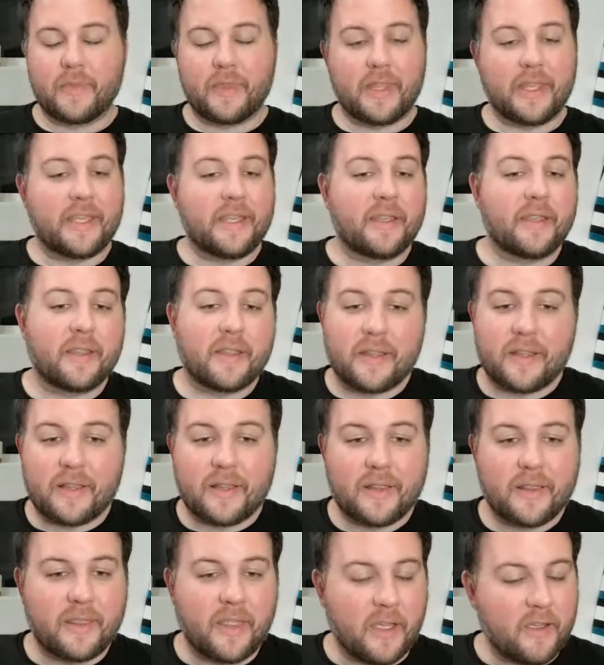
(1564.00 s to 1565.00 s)
Like
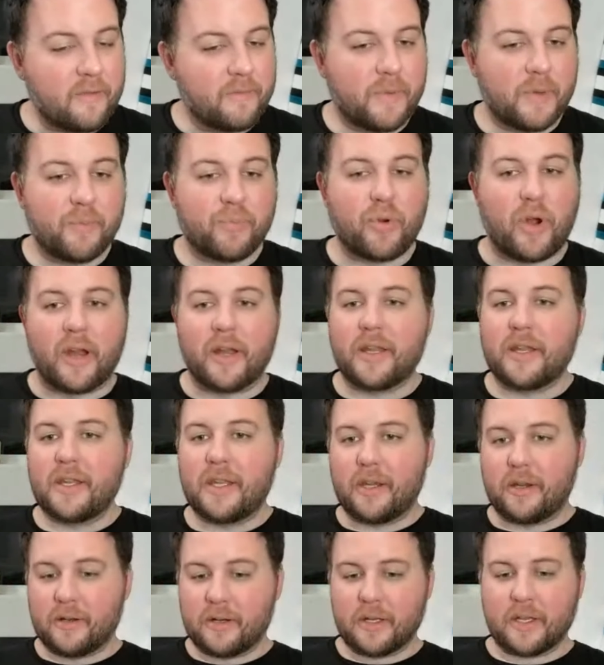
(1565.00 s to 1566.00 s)
they've been brought in
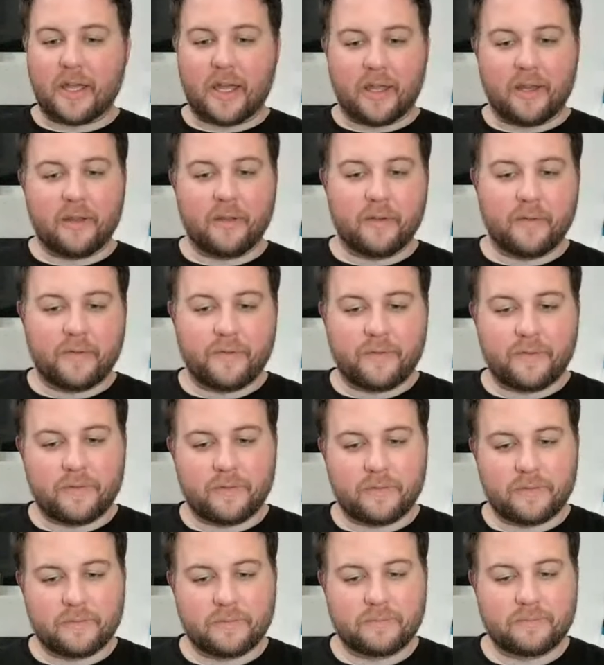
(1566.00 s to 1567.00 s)
here to kind of
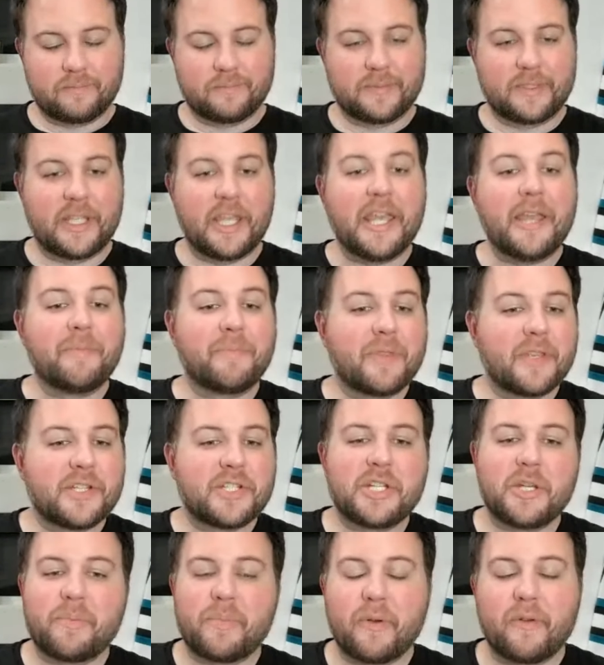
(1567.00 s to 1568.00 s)
keep the
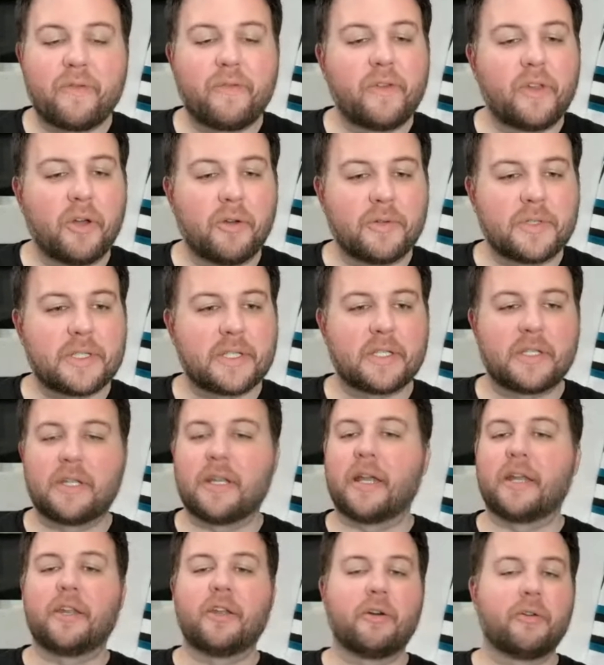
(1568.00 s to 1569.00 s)
ship afloat.
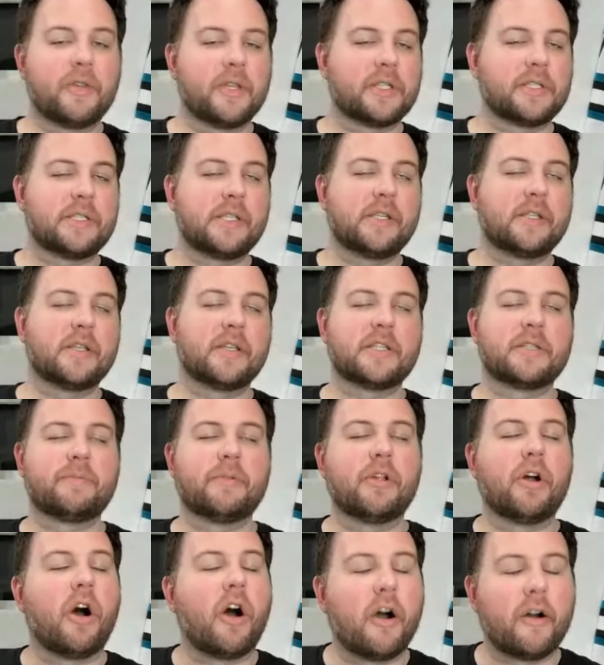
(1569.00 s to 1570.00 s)
And I know this season has
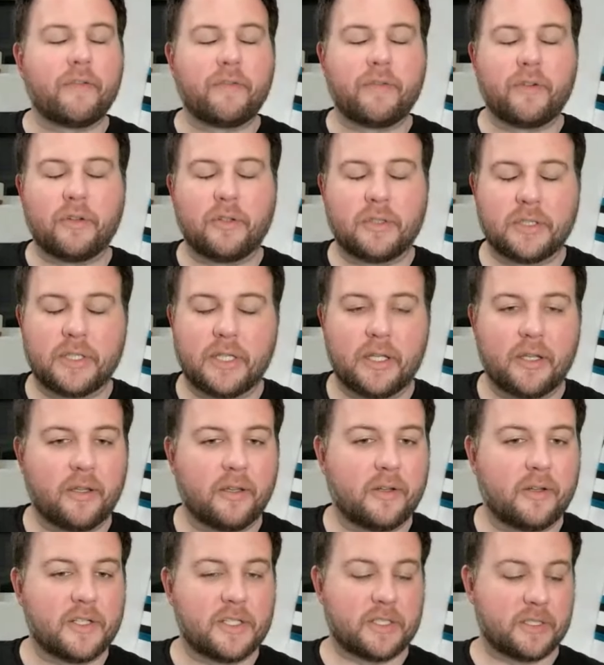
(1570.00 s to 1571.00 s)
been awful and
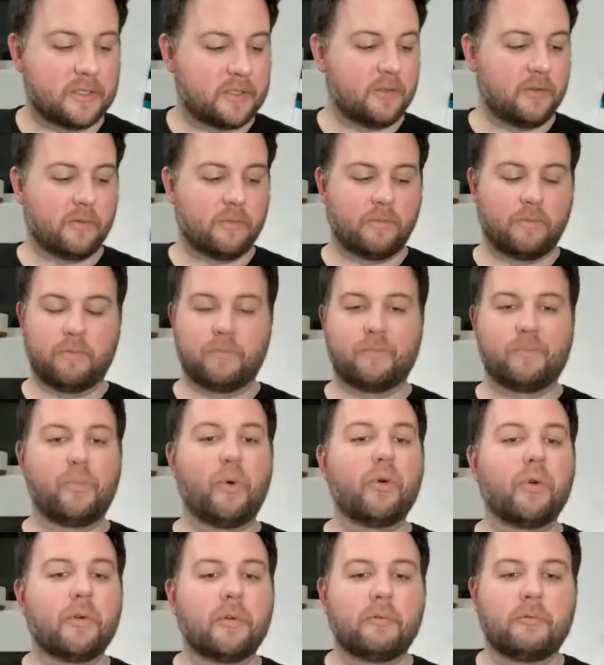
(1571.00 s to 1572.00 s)
there's, you
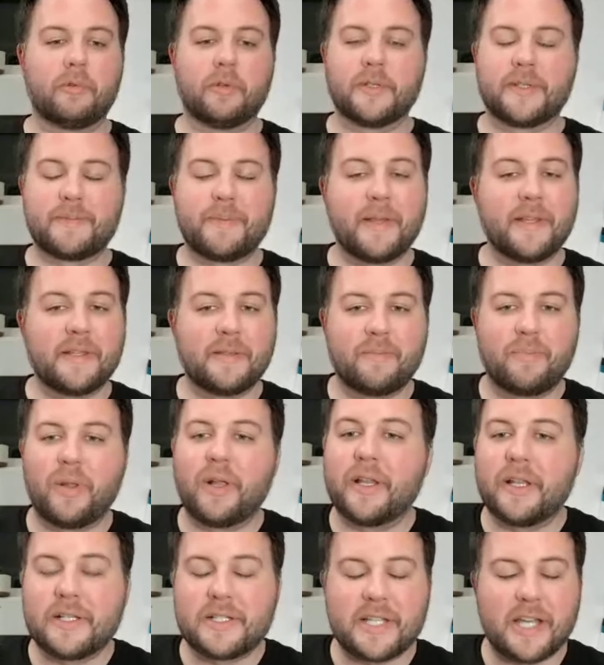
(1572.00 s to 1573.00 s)
point we'll spend
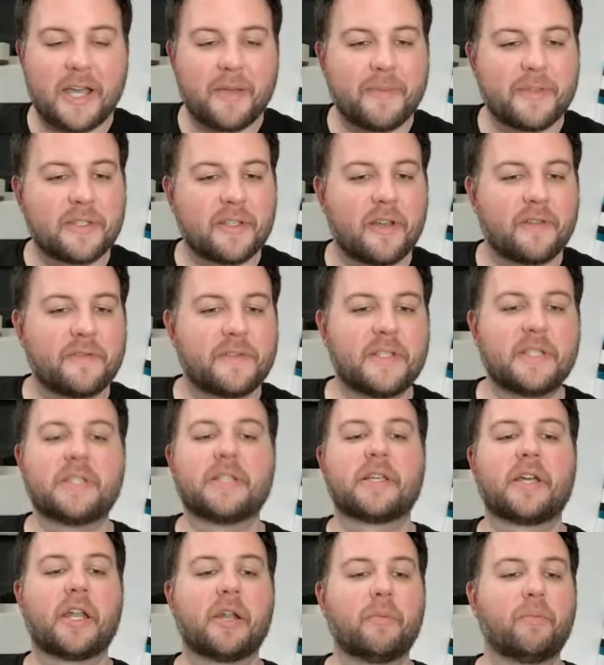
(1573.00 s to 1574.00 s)
plenty of time this
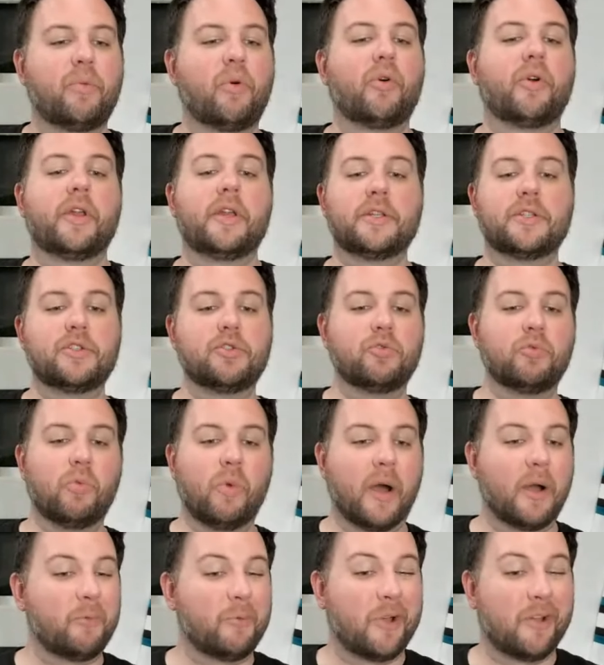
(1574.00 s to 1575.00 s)
offseason kind of pointing to
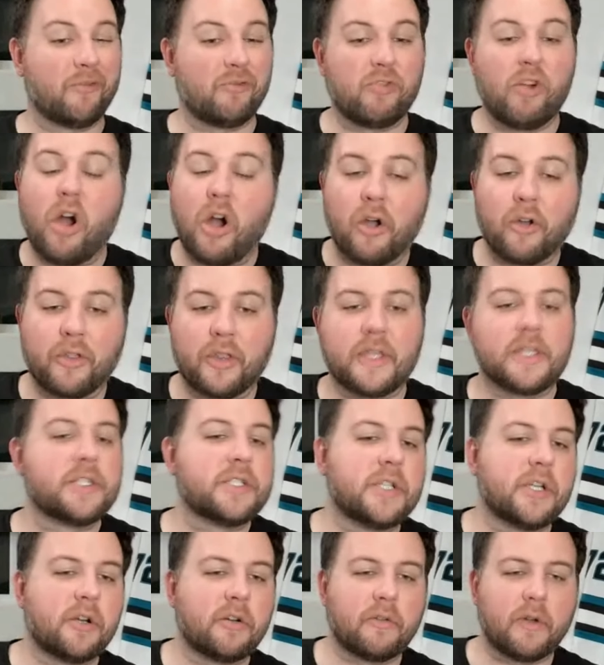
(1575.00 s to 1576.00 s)
what went wrong
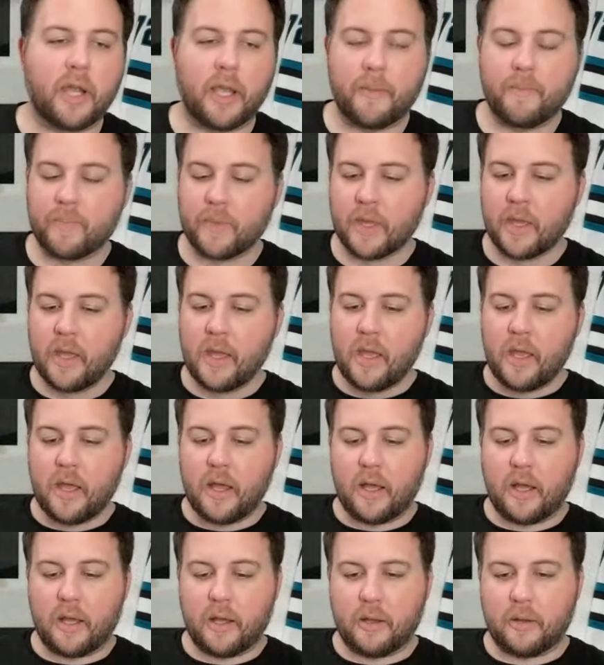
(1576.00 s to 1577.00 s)
this year, right?
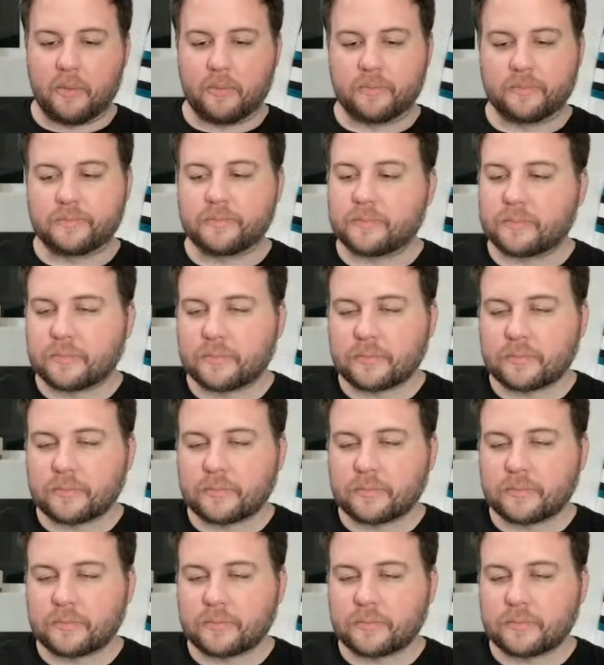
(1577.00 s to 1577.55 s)
Um